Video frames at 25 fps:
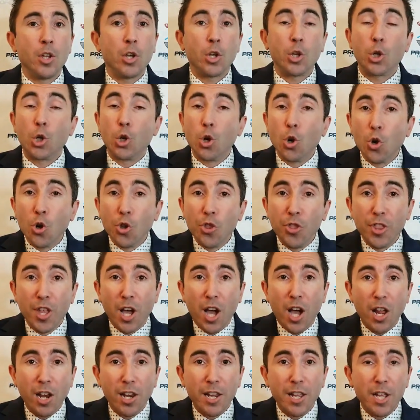good
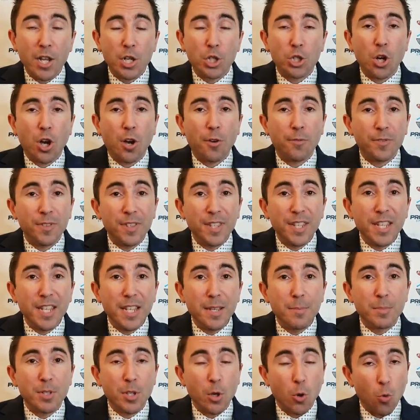knowledge of
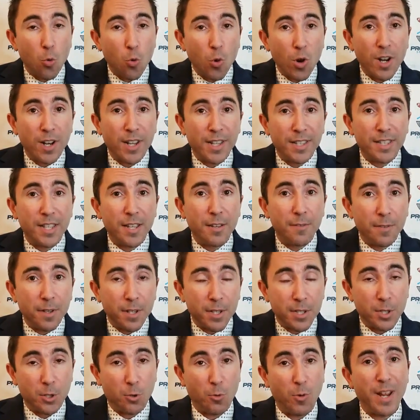teams' relative
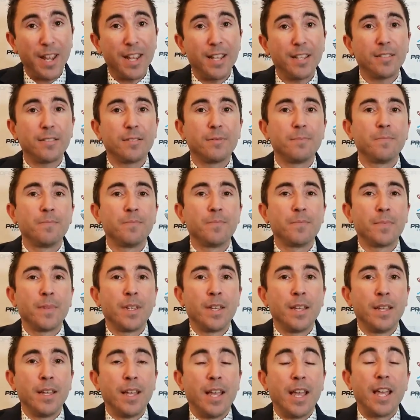strength,
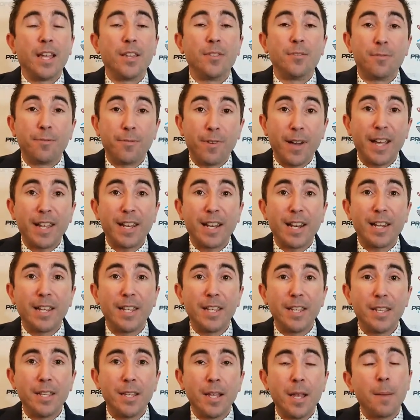and
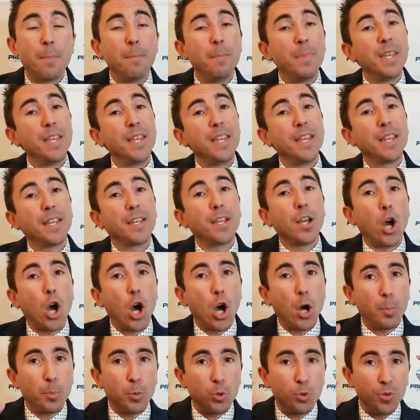finally, being
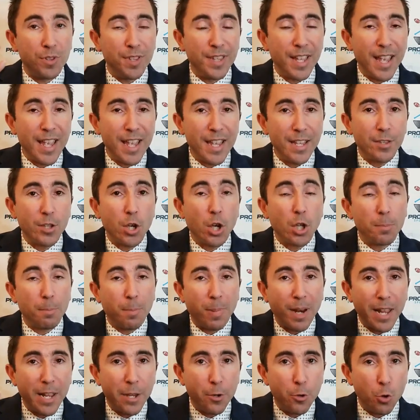up to date on
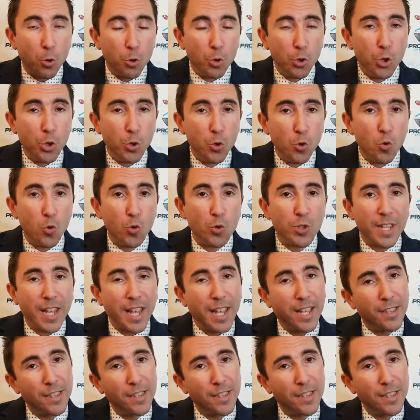player news and